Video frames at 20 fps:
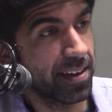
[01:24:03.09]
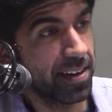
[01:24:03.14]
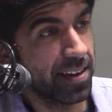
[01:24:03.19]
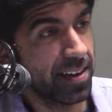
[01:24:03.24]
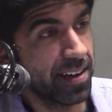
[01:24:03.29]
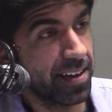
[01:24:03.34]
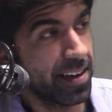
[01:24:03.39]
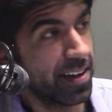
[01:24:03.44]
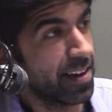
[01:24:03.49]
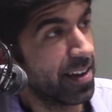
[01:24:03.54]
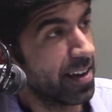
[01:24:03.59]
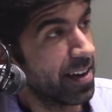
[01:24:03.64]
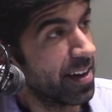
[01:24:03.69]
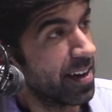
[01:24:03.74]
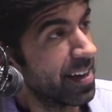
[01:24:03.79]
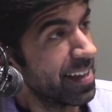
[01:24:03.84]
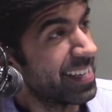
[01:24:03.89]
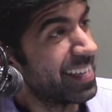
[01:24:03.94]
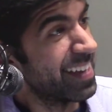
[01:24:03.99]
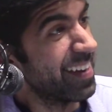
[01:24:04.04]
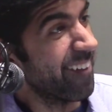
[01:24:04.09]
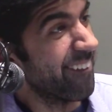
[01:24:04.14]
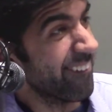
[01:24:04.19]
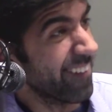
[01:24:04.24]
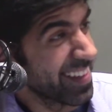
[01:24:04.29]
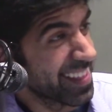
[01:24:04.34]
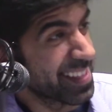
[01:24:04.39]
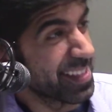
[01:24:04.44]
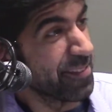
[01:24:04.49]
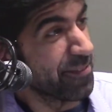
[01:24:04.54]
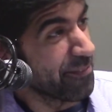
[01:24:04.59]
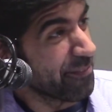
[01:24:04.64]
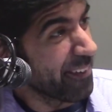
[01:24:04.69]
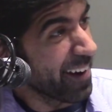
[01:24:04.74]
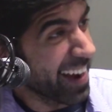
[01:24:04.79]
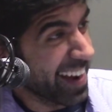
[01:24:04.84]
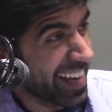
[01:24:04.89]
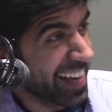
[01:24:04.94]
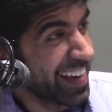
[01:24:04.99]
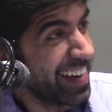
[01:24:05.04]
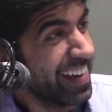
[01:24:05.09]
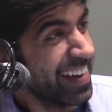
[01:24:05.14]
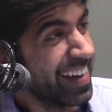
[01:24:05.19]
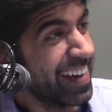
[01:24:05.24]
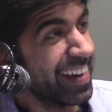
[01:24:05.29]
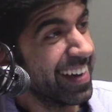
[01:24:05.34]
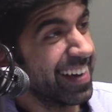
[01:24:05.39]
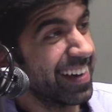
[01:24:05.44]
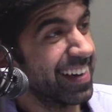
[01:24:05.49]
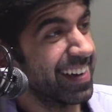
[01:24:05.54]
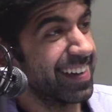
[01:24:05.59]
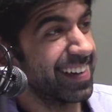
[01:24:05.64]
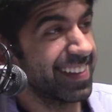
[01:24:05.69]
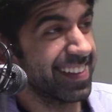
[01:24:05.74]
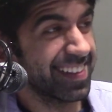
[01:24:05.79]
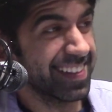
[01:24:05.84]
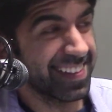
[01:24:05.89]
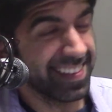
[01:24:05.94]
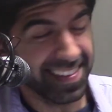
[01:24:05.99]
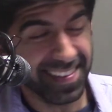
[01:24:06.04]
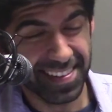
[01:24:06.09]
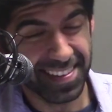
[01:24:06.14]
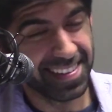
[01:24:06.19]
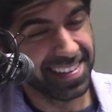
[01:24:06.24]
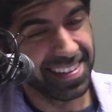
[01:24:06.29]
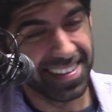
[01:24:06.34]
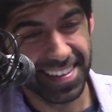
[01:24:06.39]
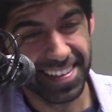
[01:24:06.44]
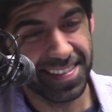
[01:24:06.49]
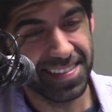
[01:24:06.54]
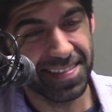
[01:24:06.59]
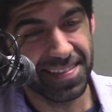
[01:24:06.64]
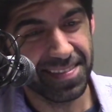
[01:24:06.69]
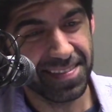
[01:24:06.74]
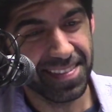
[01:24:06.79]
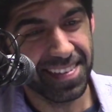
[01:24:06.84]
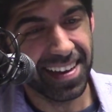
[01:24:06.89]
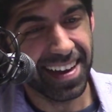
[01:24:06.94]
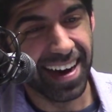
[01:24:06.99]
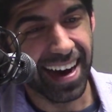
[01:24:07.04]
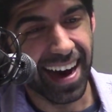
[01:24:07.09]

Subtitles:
I love him. I love him. He's the best. He's the best.